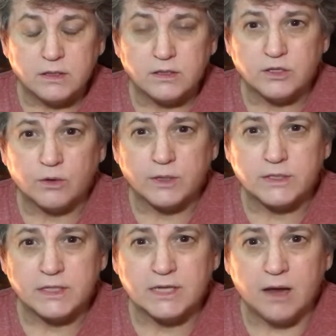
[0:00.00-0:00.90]
So as
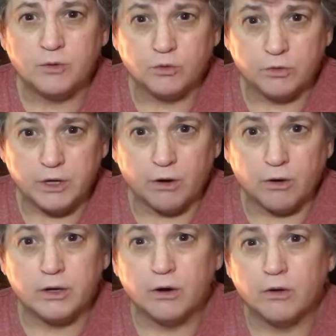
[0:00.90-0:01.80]
the time grew nearer
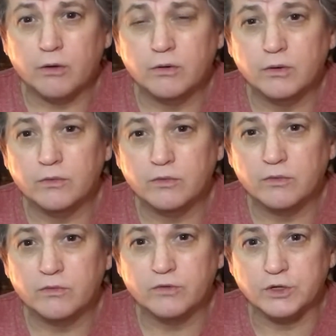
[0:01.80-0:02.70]
and nearer
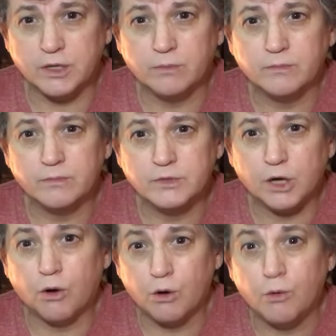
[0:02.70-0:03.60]
for Jim to
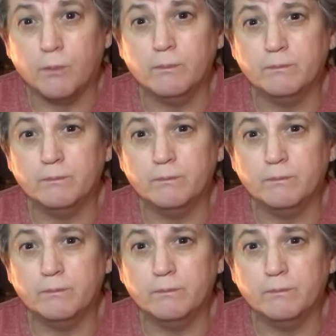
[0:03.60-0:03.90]
go home,